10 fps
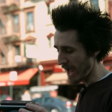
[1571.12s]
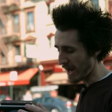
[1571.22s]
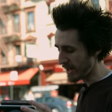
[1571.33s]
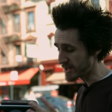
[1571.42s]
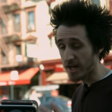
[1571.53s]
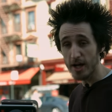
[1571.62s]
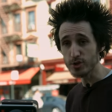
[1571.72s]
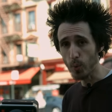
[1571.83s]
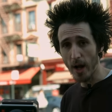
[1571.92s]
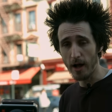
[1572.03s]
And it
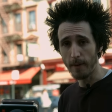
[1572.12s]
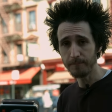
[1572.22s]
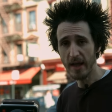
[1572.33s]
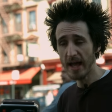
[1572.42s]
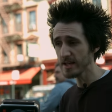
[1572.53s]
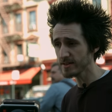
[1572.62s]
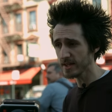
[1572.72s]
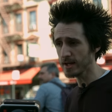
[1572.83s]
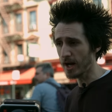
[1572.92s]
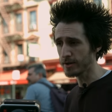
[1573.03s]
does well.
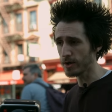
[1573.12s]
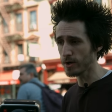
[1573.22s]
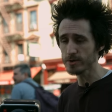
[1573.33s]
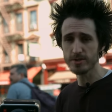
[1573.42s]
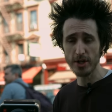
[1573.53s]
Anything under